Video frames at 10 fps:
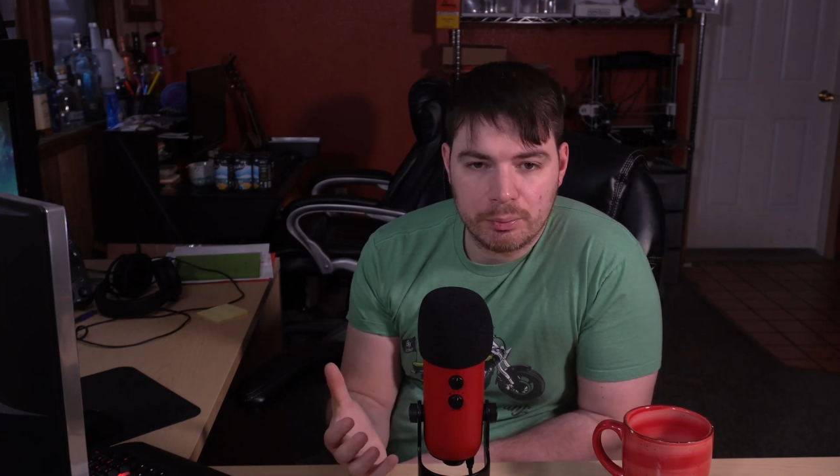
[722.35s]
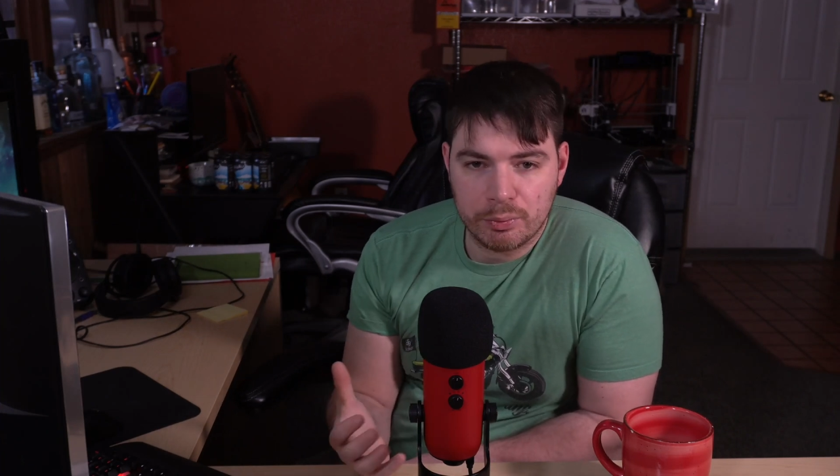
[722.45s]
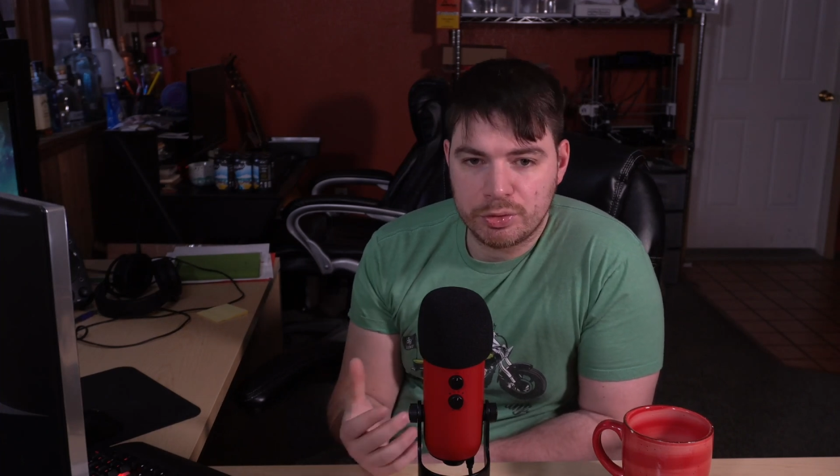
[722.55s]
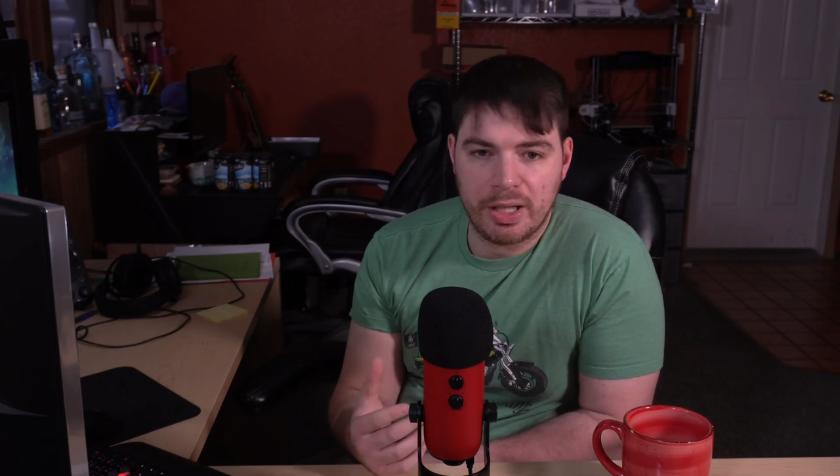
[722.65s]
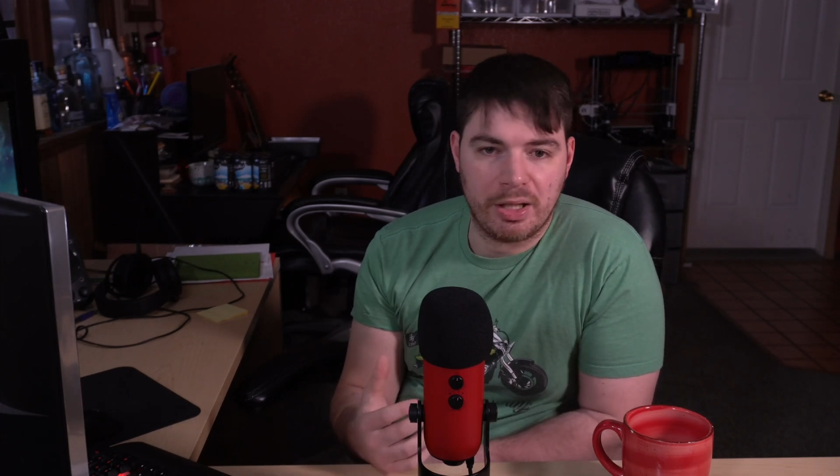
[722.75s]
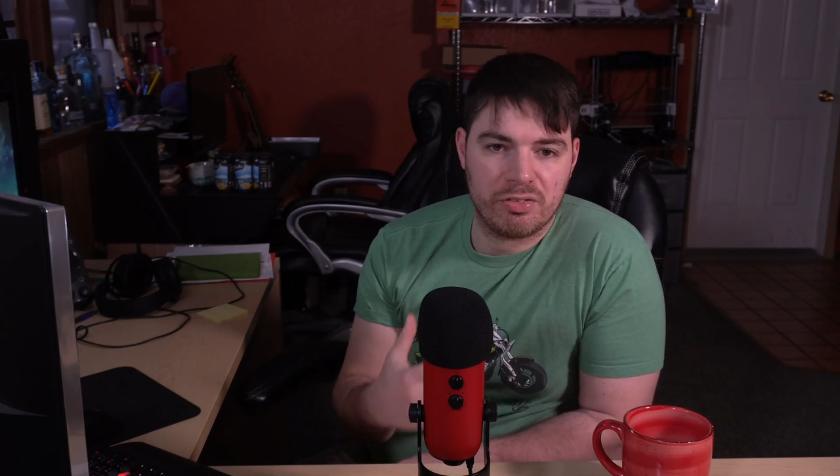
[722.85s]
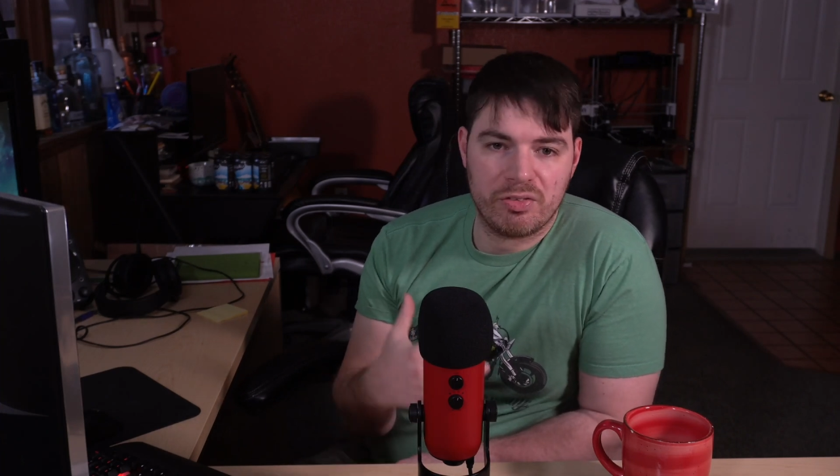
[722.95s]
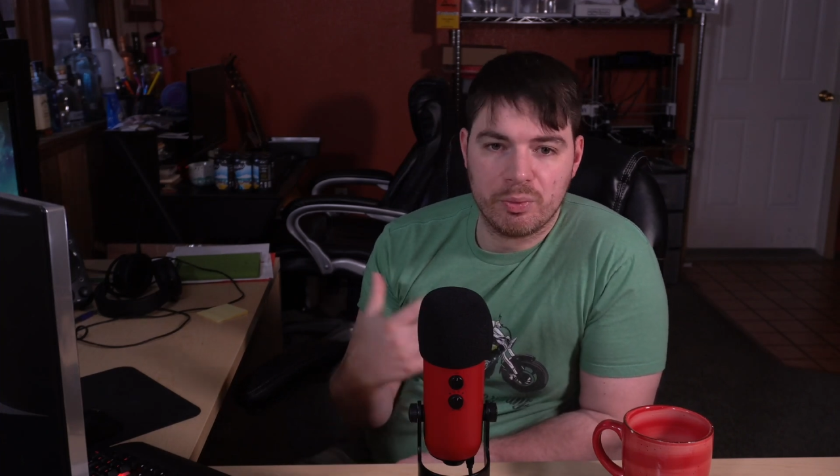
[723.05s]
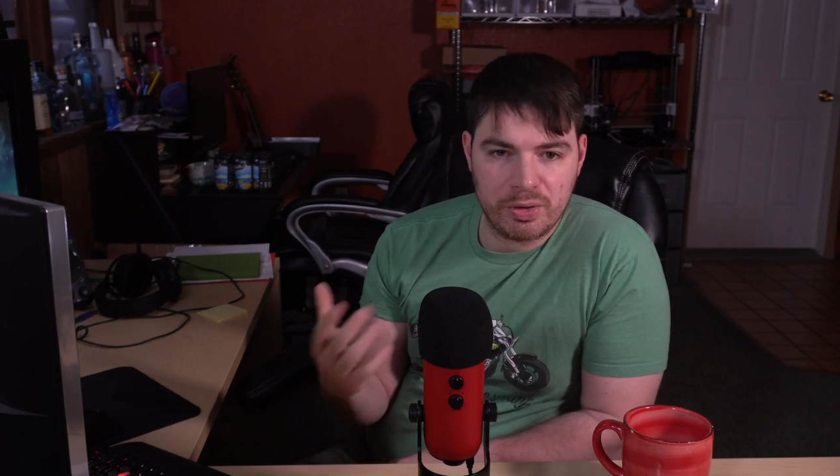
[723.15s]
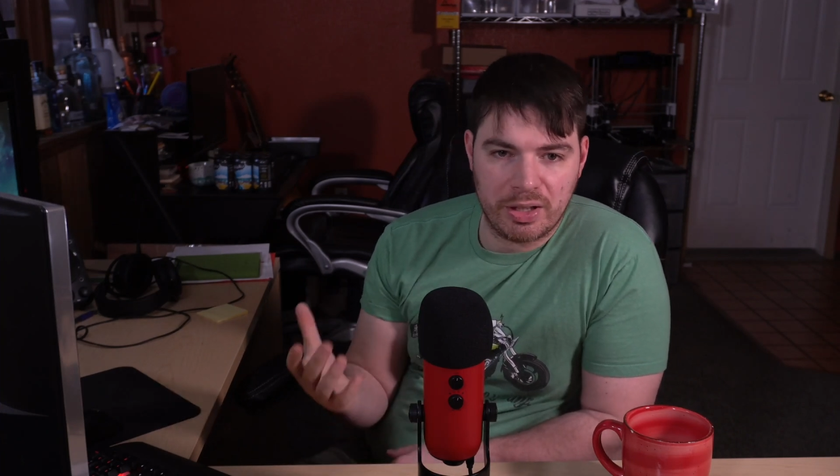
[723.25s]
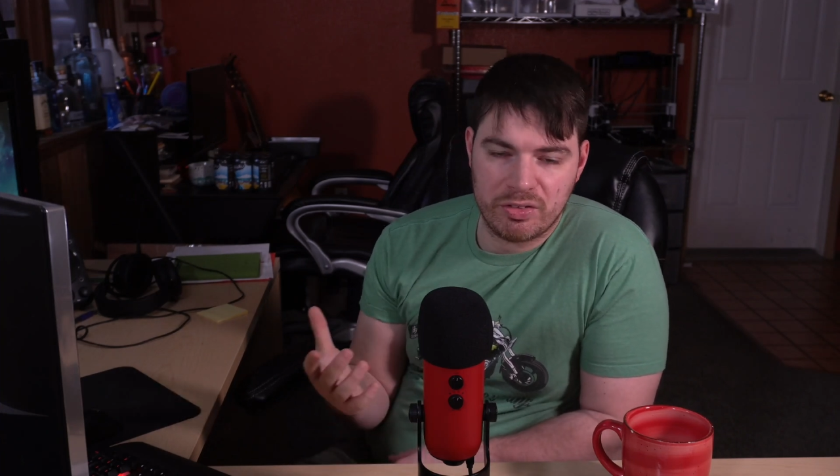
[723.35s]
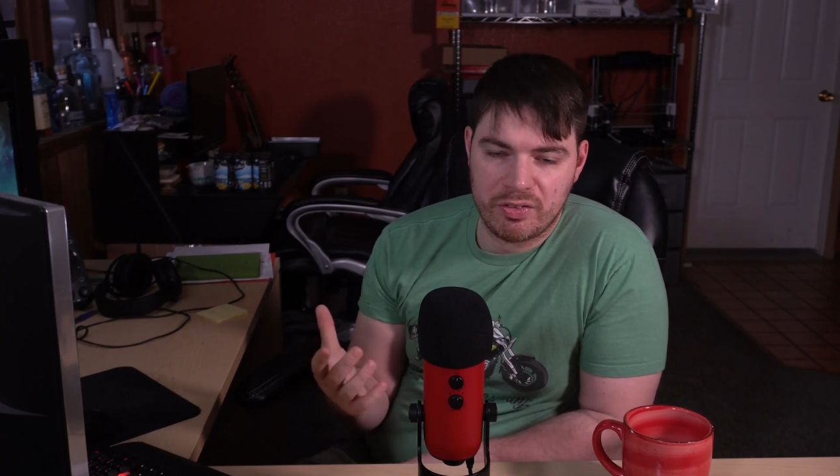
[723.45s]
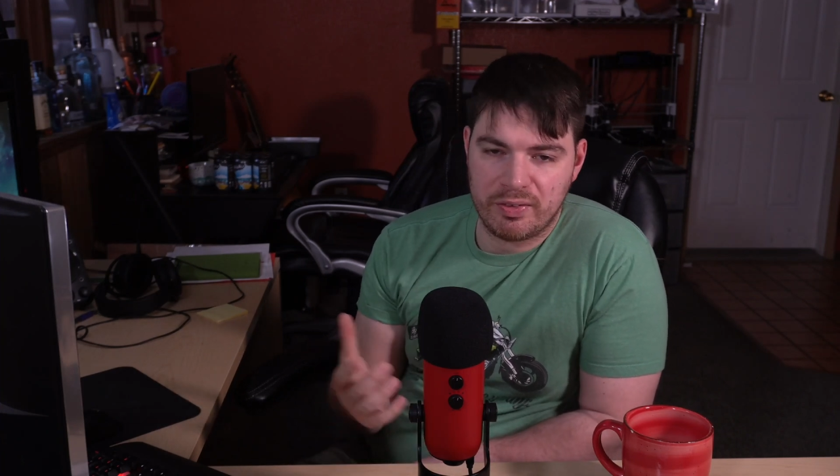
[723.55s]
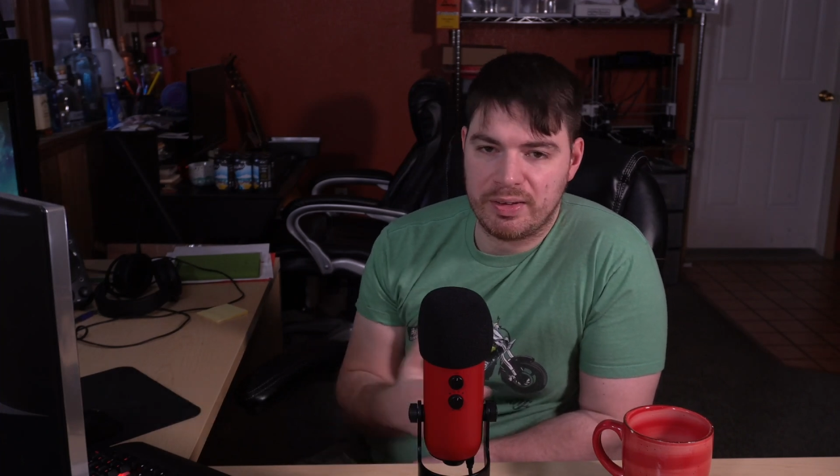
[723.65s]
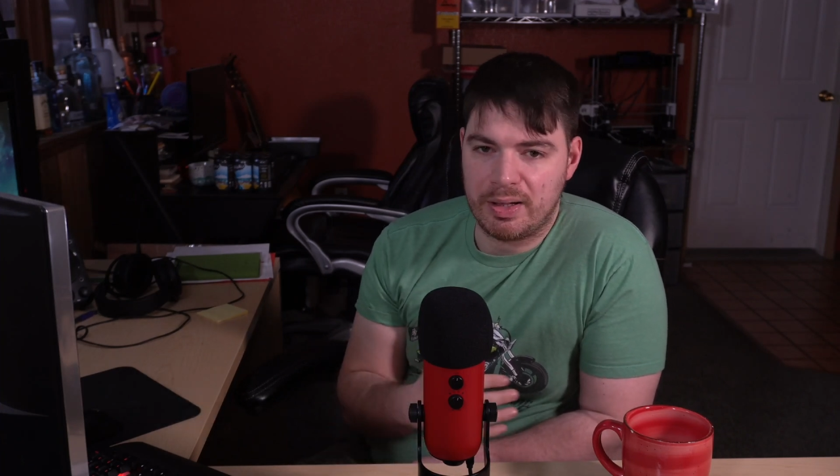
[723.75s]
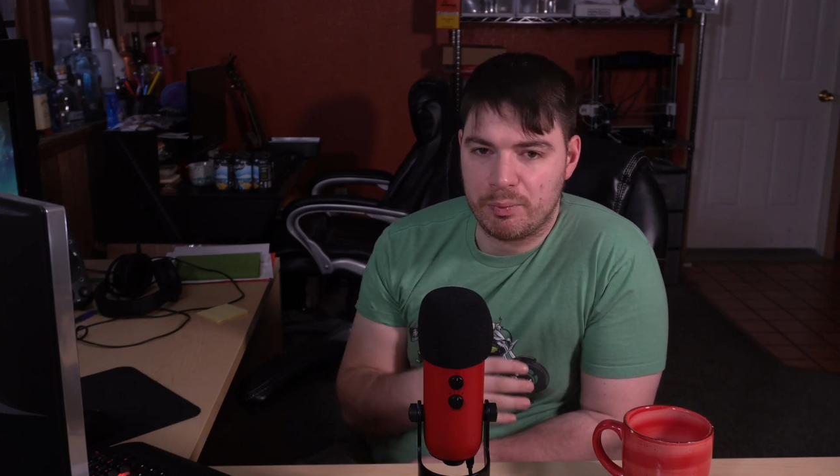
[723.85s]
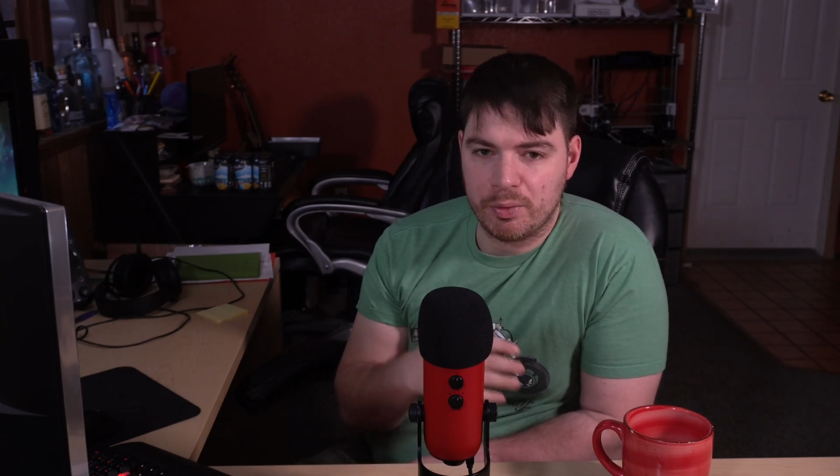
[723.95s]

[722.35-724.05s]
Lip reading: We'll test this thing out.